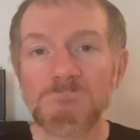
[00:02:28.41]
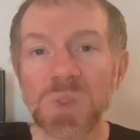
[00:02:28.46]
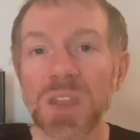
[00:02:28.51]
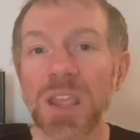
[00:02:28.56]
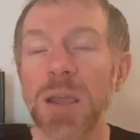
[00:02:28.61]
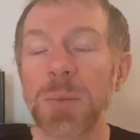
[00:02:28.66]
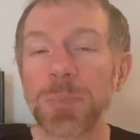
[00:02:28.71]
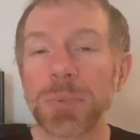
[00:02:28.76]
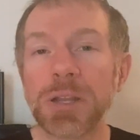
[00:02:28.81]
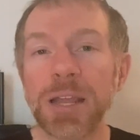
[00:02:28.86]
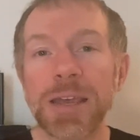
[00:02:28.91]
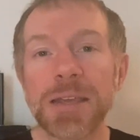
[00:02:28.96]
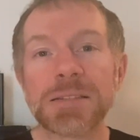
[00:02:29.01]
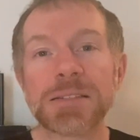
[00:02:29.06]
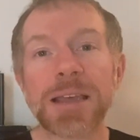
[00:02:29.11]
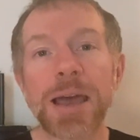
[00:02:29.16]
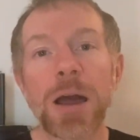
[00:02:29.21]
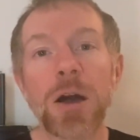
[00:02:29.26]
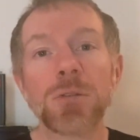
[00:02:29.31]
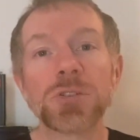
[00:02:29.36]
It plays
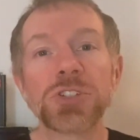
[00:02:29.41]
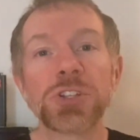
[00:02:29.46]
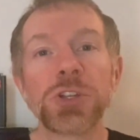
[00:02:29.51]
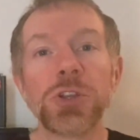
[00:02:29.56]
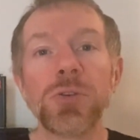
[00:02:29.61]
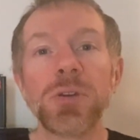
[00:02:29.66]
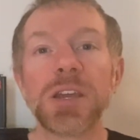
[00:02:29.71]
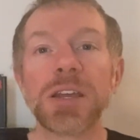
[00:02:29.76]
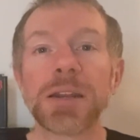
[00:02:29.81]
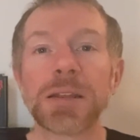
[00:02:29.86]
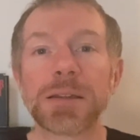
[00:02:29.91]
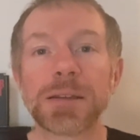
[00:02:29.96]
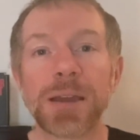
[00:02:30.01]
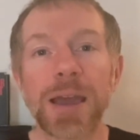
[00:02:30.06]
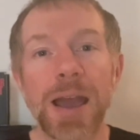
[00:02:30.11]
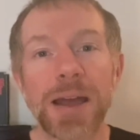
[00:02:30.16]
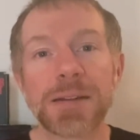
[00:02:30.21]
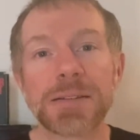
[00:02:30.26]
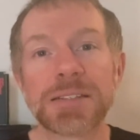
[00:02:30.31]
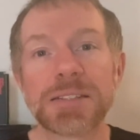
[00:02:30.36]
out so you get a
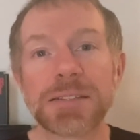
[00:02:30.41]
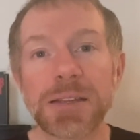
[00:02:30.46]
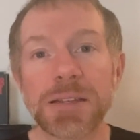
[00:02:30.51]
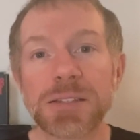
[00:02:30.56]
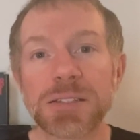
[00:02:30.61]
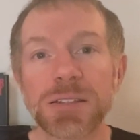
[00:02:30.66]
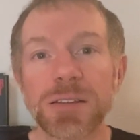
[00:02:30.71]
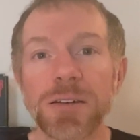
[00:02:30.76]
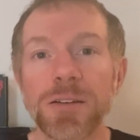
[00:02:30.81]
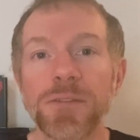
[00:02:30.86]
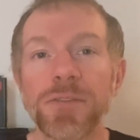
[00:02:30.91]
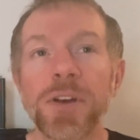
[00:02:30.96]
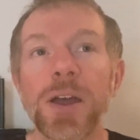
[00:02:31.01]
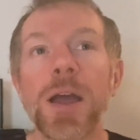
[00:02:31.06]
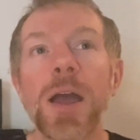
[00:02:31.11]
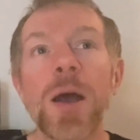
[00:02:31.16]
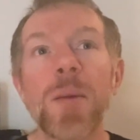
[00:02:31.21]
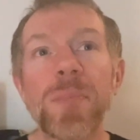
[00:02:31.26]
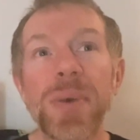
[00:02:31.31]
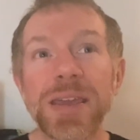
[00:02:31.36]
kind of sense of
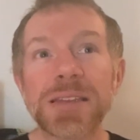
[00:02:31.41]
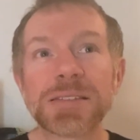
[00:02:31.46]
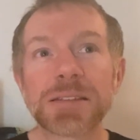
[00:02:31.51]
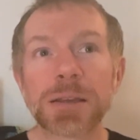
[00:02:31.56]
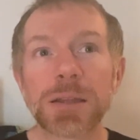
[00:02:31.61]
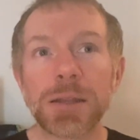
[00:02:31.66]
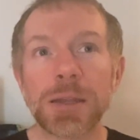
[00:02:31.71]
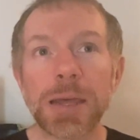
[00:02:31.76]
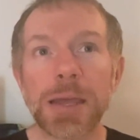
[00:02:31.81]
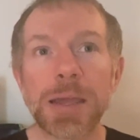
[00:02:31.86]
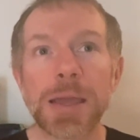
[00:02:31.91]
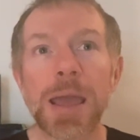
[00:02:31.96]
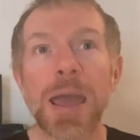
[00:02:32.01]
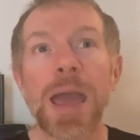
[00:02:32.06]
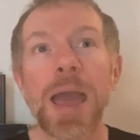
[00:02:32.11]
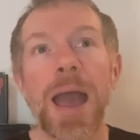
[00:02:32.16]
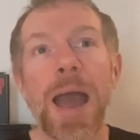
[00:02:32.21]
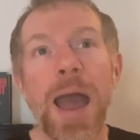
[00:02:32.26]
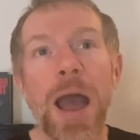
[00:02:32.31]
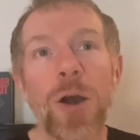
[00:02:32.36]
basically
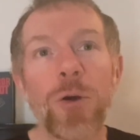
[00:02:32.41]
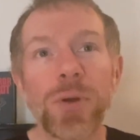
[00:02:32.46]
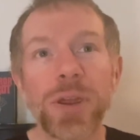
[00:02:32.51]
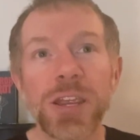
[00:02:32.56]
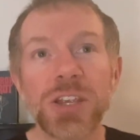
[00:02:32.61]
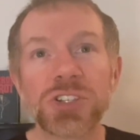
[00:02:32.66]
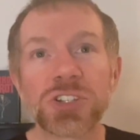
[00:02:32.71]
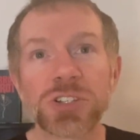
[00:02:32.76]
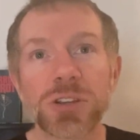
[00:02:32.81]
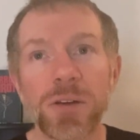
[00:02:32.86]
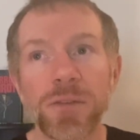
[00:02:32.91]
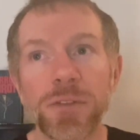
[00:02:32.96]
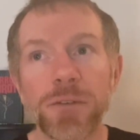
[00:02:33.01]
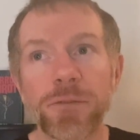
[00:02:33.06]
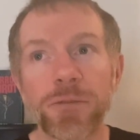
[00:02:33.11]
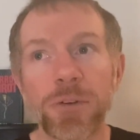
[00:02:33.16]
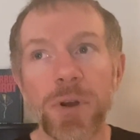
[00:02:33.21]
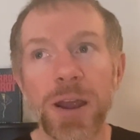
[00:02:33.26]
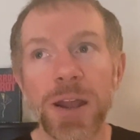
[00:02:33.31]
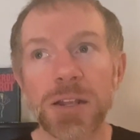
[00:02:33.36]
how each of the
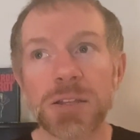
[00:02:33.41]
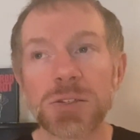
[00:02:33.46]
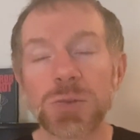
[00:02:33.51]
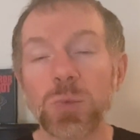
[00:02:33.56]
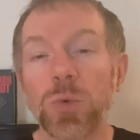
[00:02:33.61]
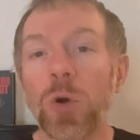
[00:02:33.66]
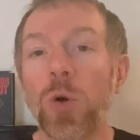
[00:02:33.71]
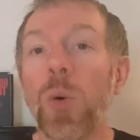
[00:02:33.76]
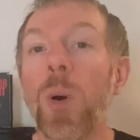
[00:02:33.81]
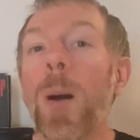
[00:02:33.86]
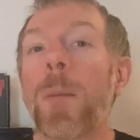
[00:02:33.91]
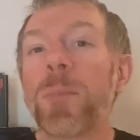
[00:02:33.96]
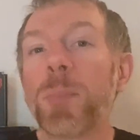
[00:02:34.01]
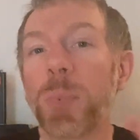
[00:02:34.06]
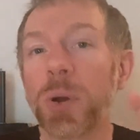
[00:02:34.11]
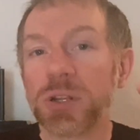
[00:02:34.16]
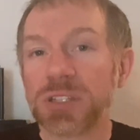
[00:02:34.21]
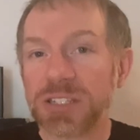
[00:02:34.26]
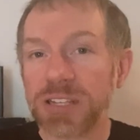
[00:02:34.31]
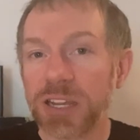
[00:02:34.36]
friends will
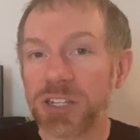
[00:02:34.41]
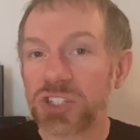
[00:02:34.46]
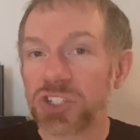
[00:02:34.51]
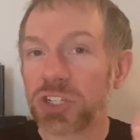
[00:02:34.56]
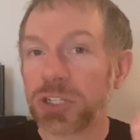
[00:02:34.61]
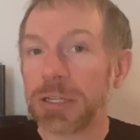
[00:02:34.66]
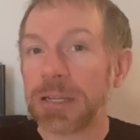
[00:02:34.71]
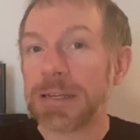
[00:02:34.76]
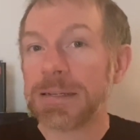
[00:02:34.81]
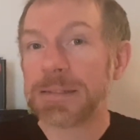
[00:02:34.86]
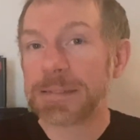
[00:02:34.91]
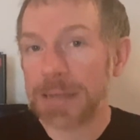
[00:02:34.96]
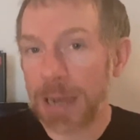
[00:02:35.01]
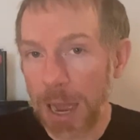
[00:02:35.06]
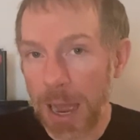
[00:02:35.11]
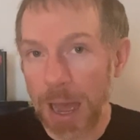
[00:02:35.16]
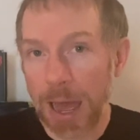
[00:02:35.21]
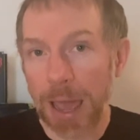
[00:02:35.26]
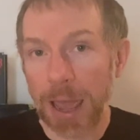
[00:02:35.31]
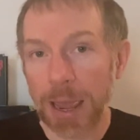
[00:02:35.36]
potentially
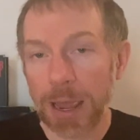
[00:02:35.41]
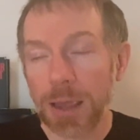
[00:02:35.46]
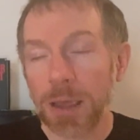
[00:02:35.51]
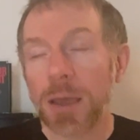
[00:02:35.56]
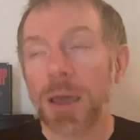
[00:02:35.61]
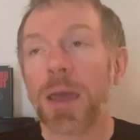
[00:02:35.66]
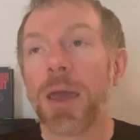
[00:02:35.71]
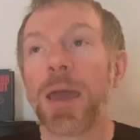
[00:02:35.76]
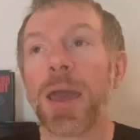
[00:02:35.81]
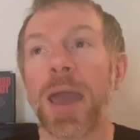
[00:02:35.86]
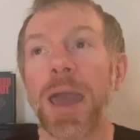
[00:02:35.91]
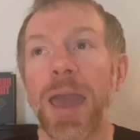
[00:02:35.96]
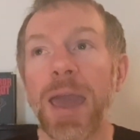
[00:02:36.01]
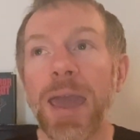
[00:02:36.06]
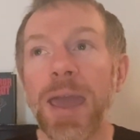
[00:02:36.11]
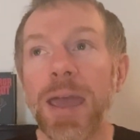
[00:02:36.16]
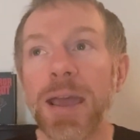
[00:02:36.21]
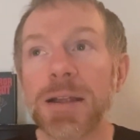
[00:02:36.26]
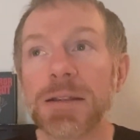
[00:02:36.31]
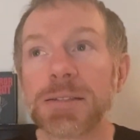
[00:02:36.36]
die.
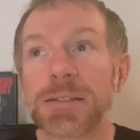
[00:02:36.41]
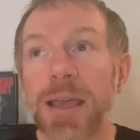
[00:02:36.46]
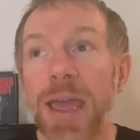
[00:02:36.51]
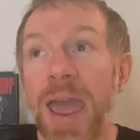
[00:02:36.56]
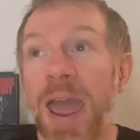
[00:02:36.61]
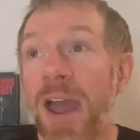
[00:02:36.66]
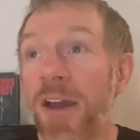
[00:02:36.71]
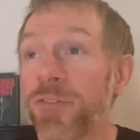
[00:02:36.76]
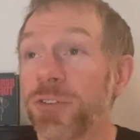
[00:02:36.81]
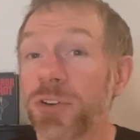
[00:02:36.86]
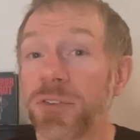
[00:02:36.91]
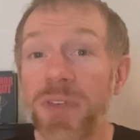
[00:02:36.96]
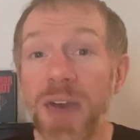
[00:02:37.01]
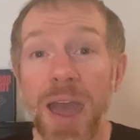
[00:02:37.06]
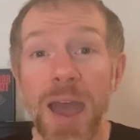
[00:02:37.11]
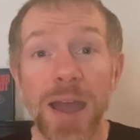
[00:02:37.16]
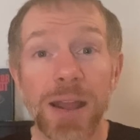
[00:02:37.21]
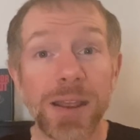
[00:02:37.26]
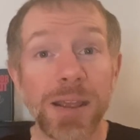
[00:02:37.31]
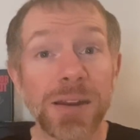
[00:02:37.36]
And after
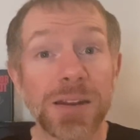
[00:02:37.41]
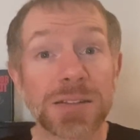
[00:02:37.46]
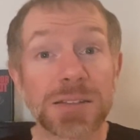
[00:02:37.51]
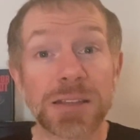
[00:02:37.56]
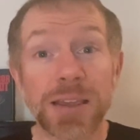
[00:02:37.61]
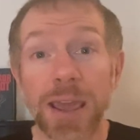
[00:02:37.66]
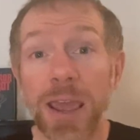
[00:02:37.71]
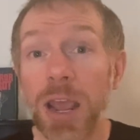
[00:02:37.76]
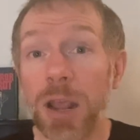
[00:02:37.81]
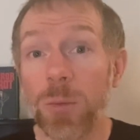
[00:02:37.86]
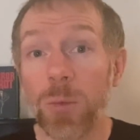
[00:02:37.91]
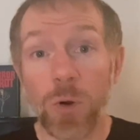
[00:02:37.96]
that, it is game